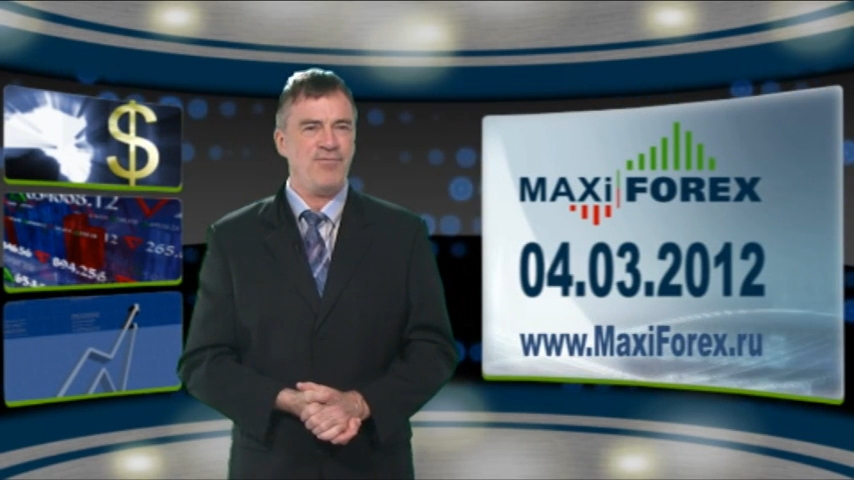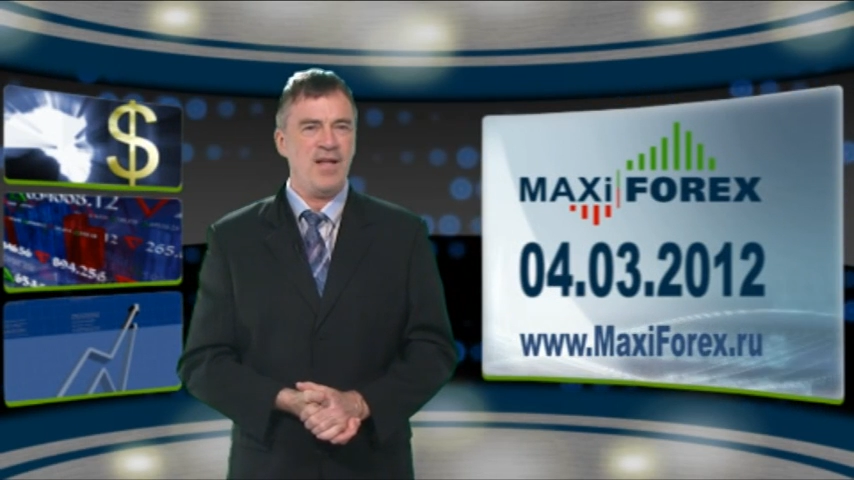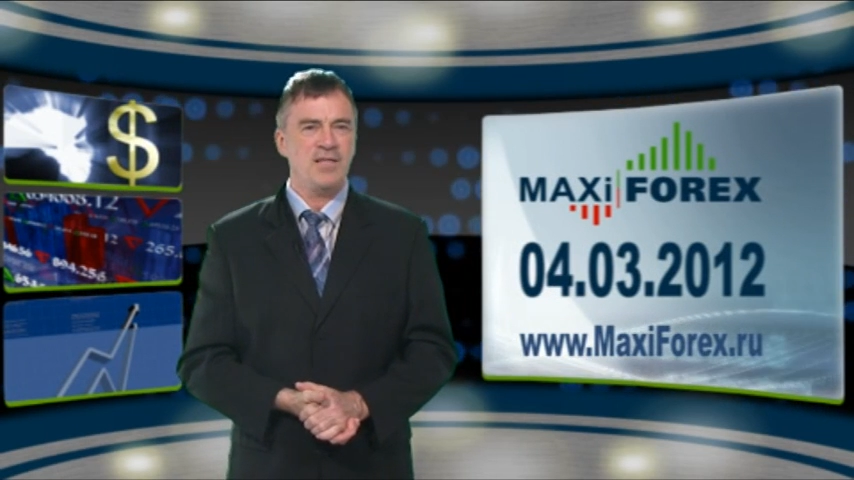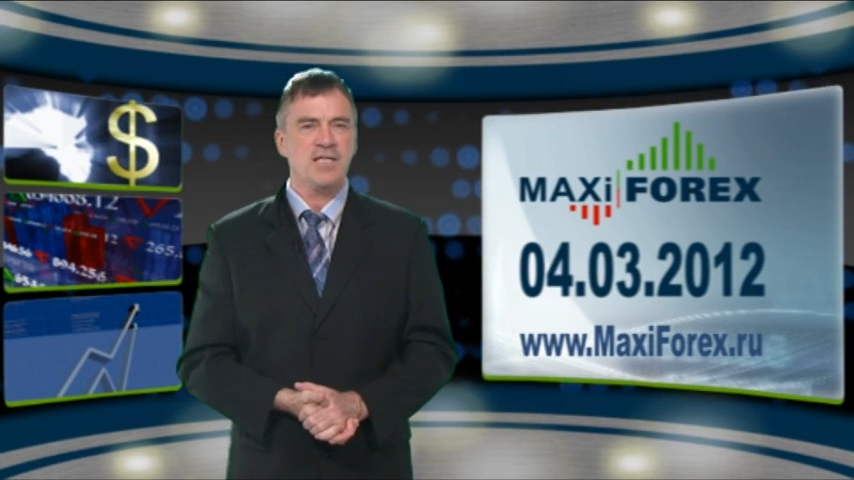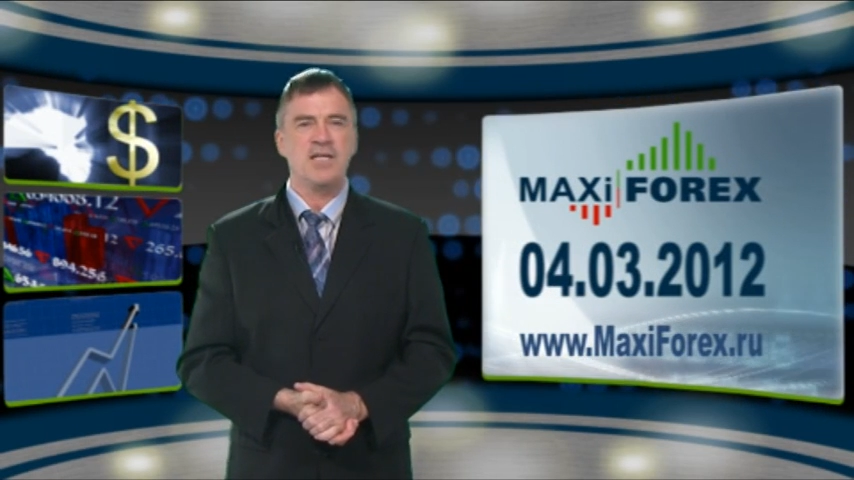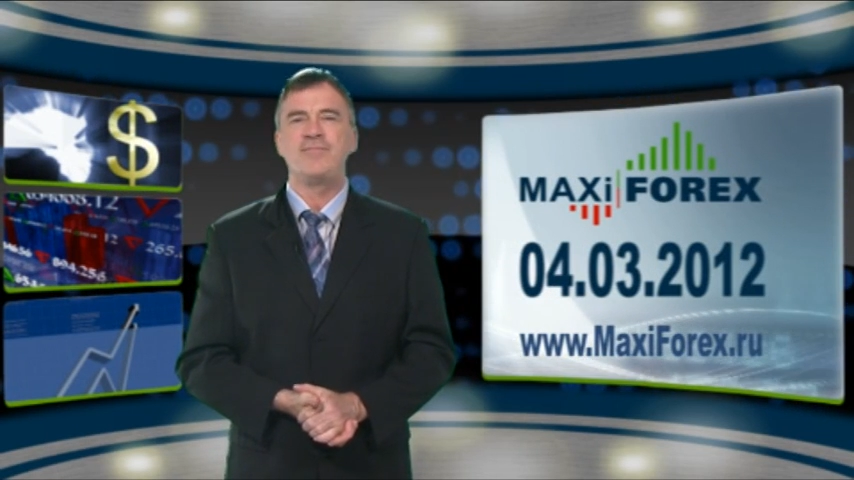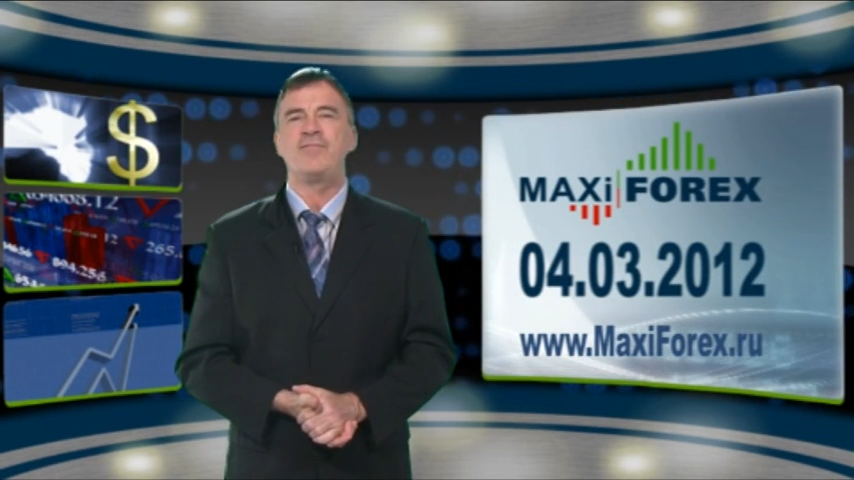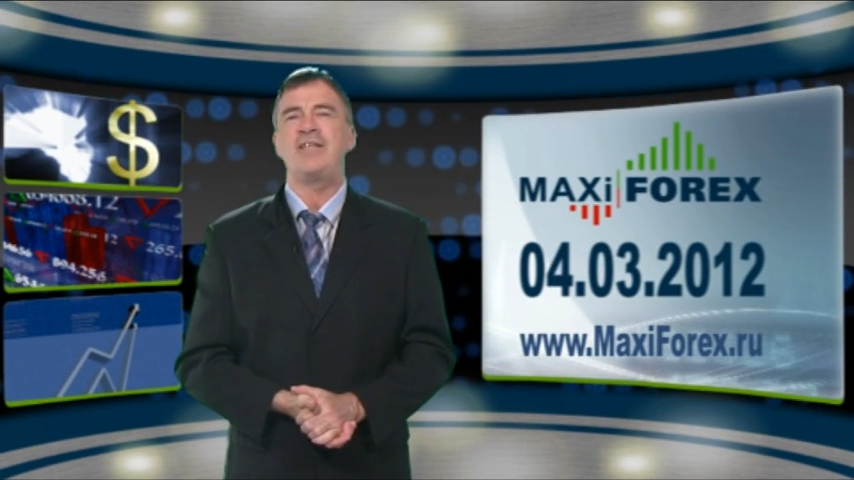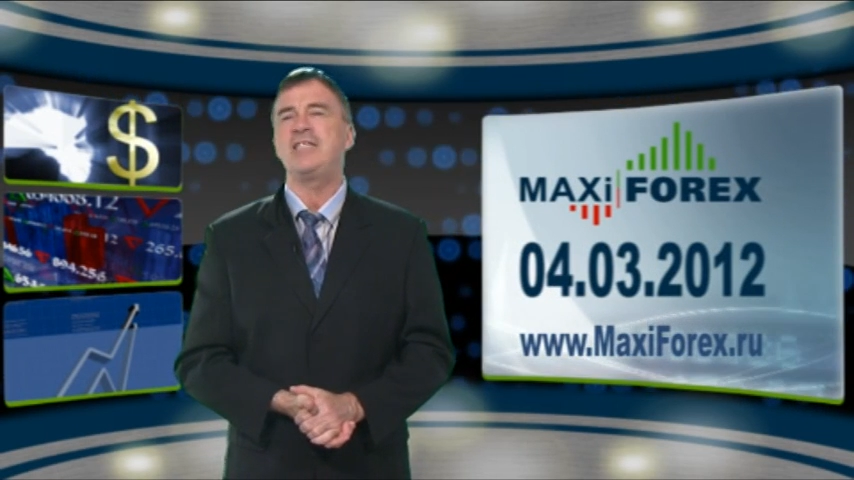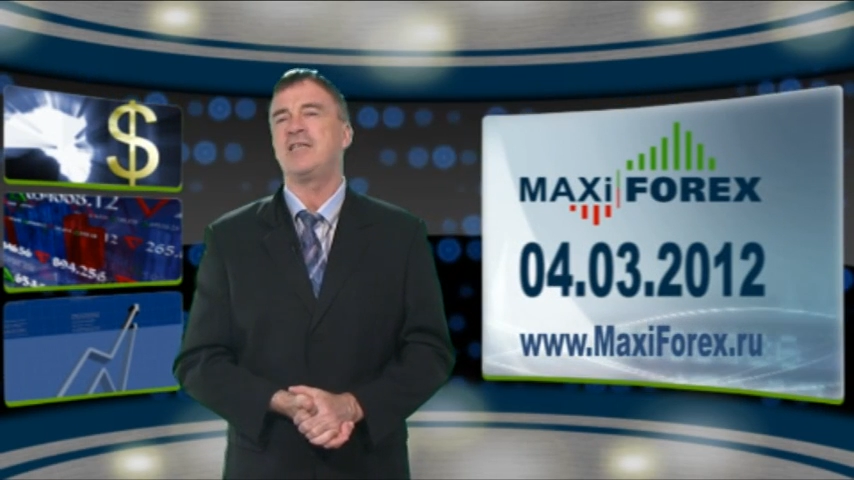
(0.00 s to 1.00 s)
failed to
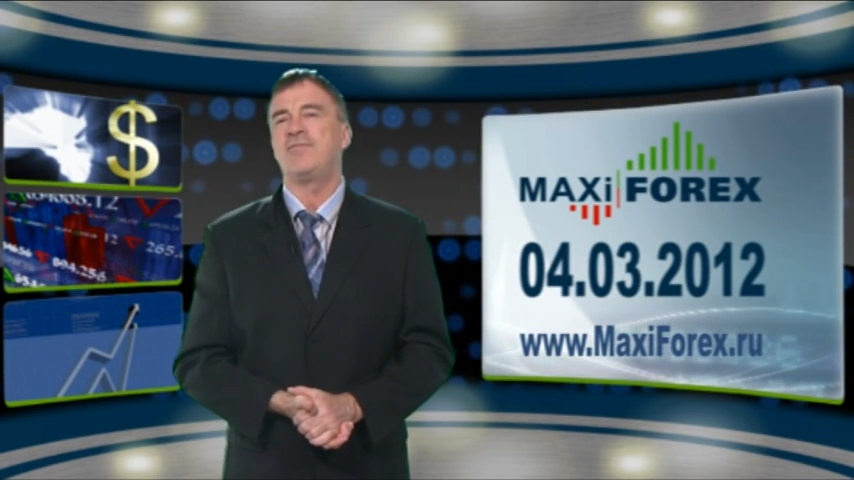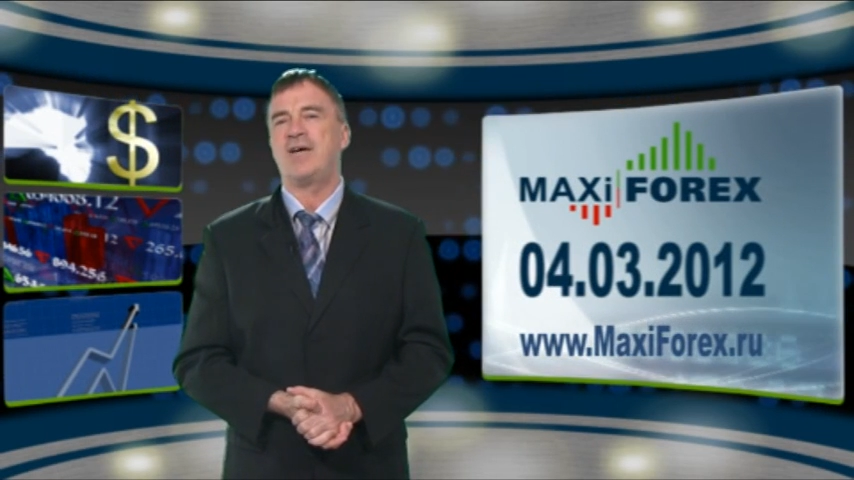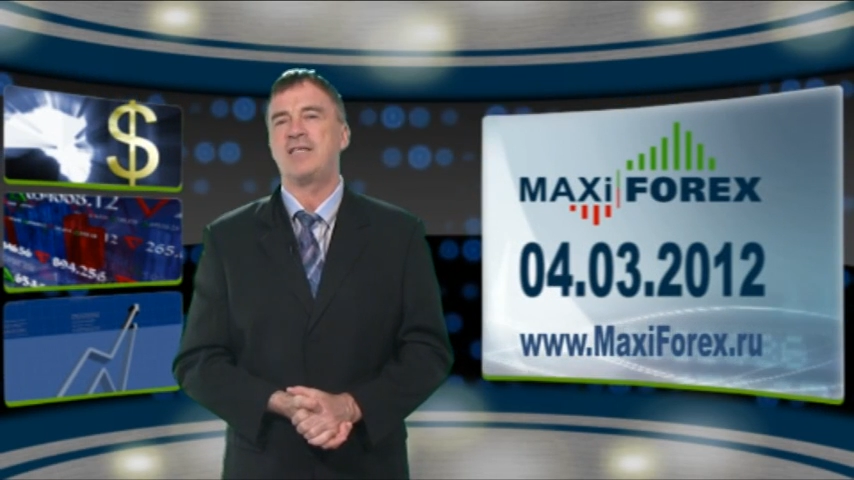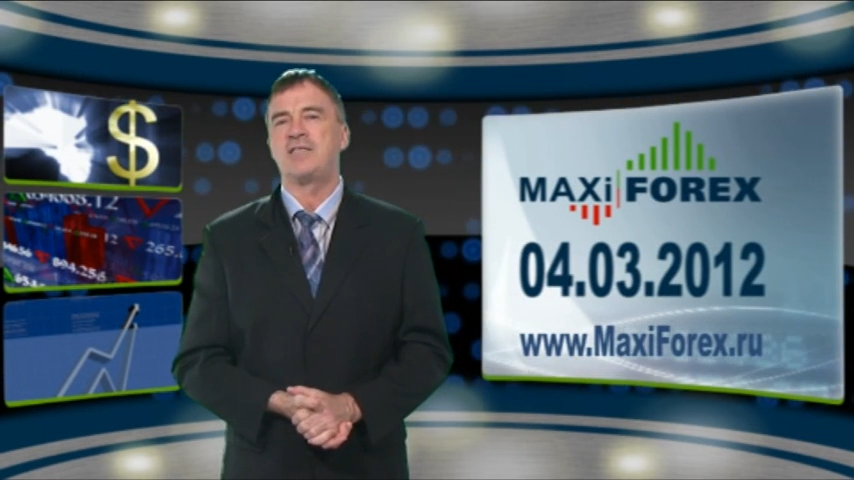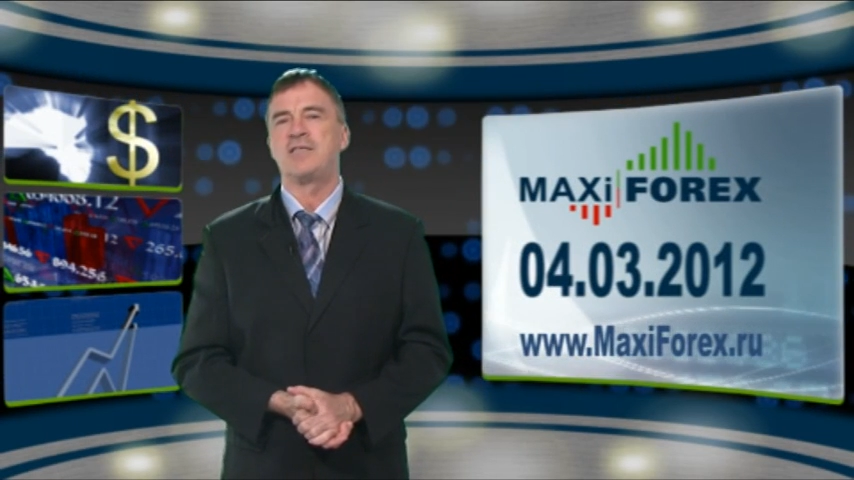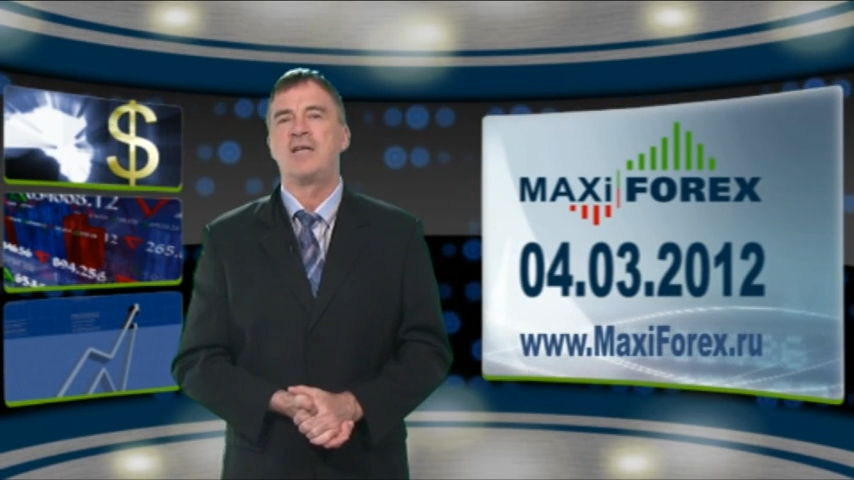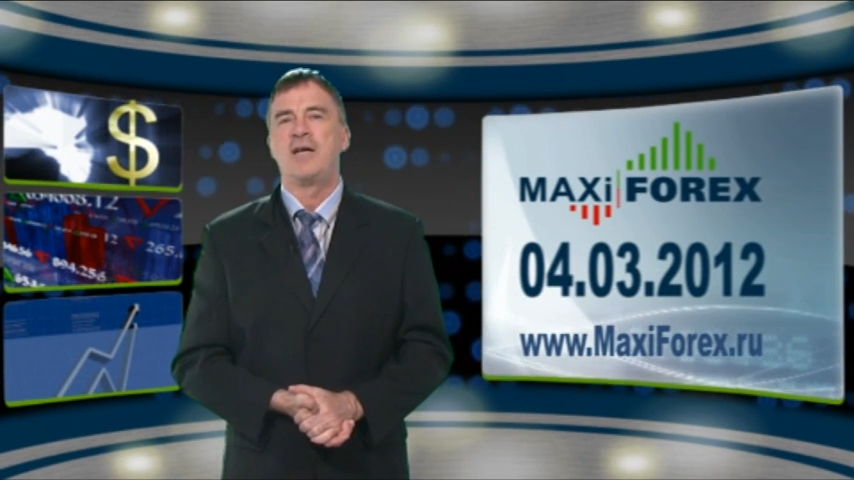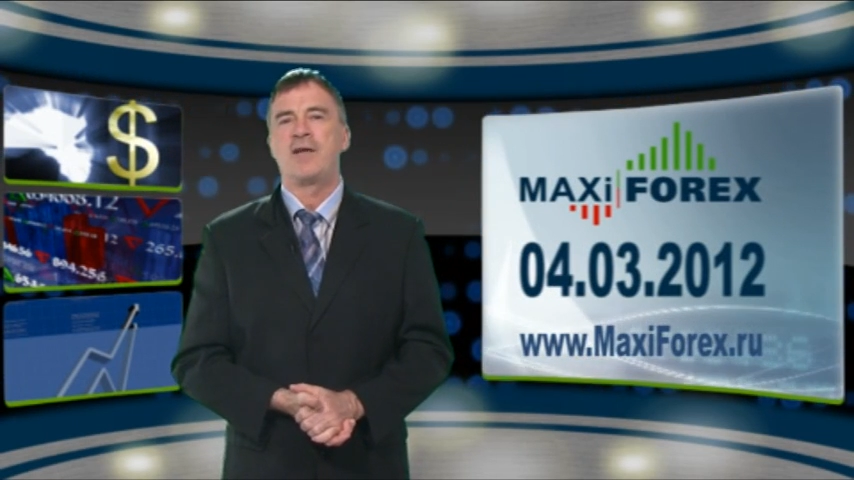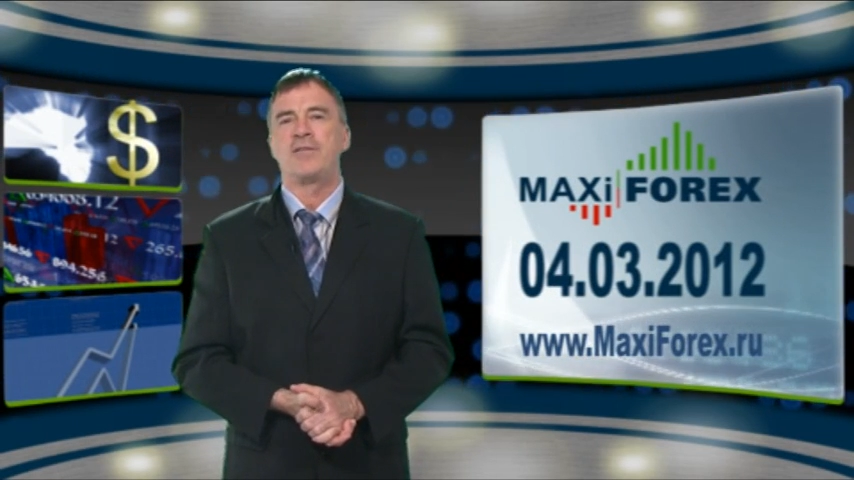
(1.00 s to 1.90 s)
convince investors